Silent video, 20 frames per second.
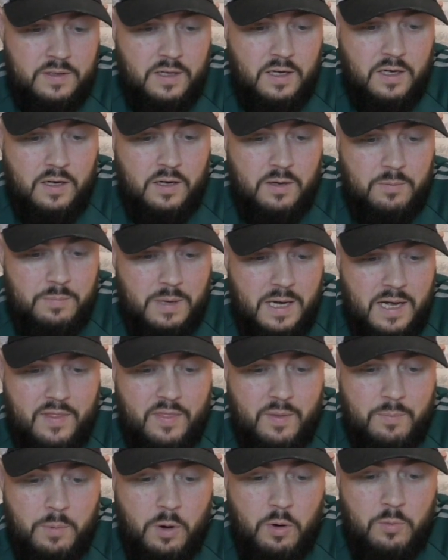At
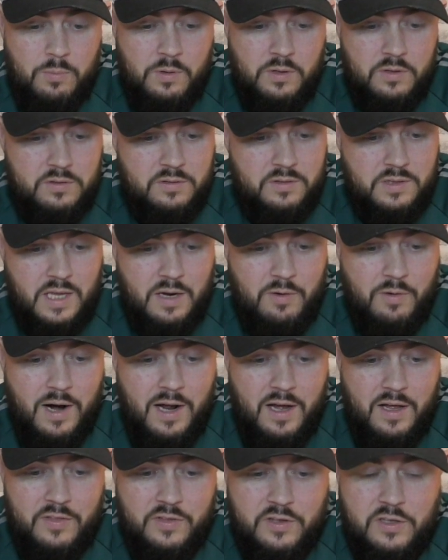the moment, they're
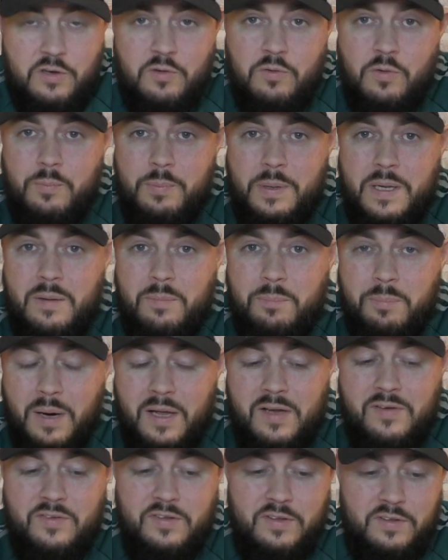out of the European
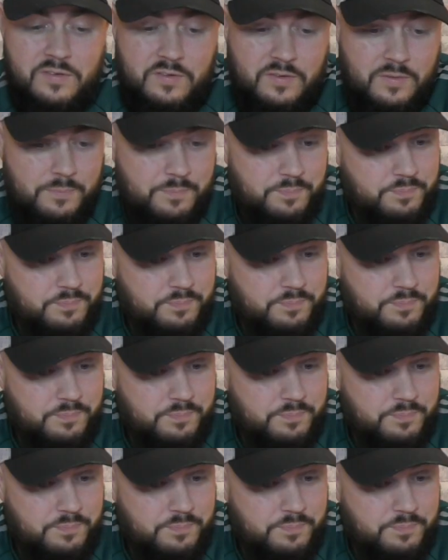places.